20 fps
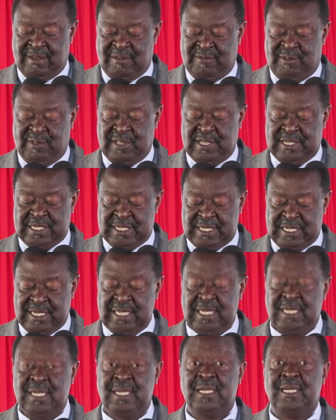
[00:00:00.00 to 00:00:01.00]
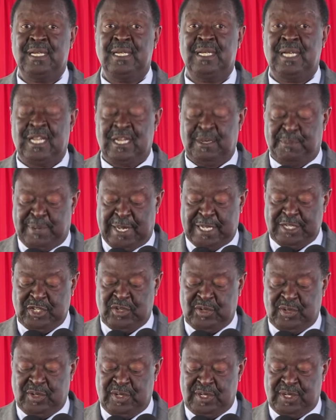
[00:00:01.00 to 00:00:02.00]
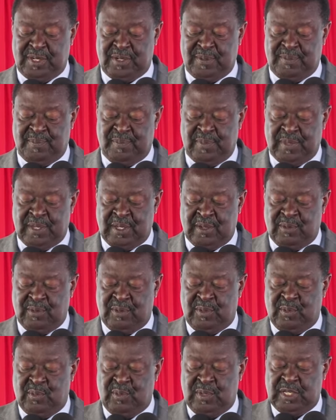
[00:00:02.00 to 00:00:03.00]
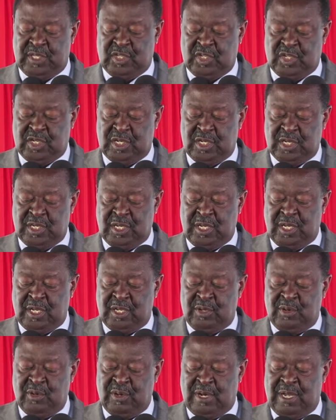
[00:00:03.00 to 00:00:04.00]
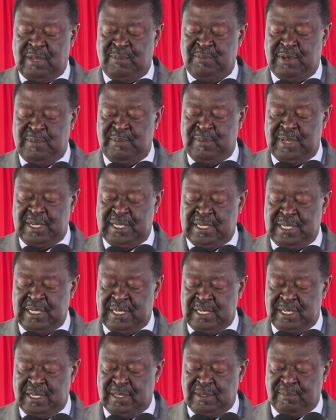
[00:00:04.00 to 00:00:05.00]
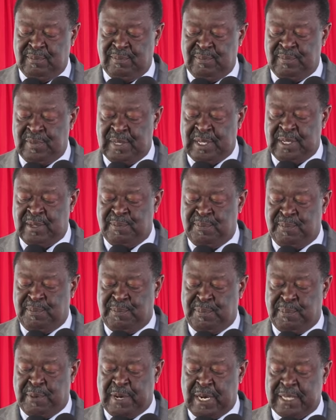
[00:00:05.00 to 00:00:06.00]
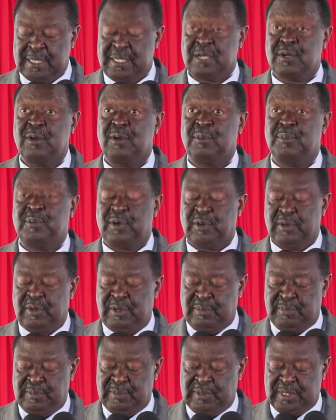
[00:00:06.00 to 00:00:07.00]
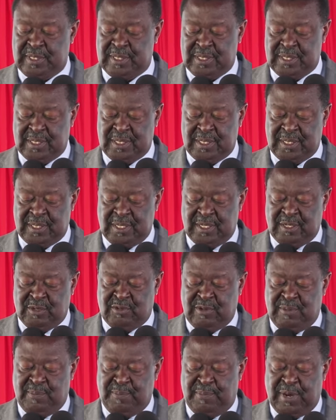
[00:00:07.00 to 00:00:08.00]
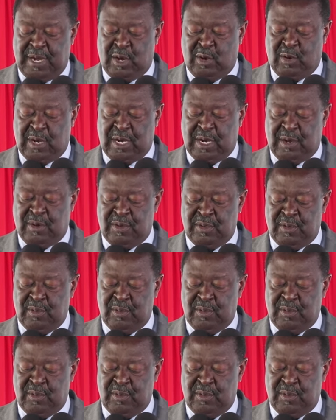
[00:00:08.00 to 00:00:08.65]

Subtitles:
for the zeal and passion with which you are implementing practical programs to empower our